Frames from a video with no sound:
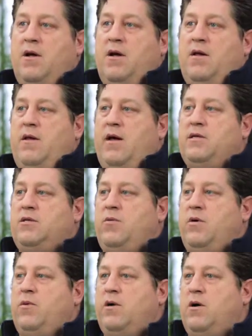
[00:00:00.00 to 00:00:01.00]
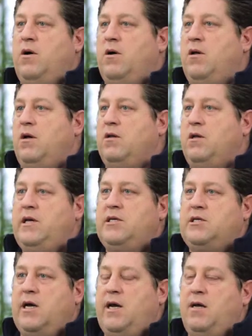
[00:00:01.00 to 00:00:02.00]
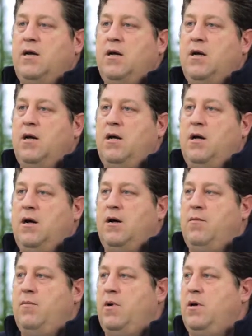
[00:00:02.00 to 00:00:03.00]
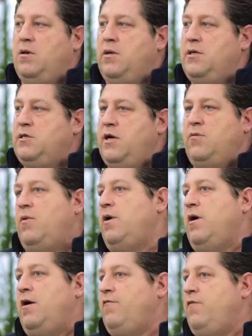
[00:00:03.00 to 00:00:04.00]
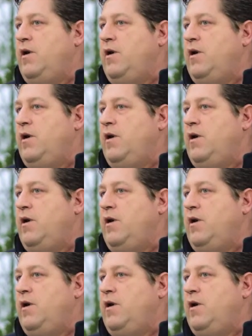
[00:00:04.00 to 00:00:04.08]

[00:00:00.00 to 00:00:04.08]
And that's what we call a leachate runoff.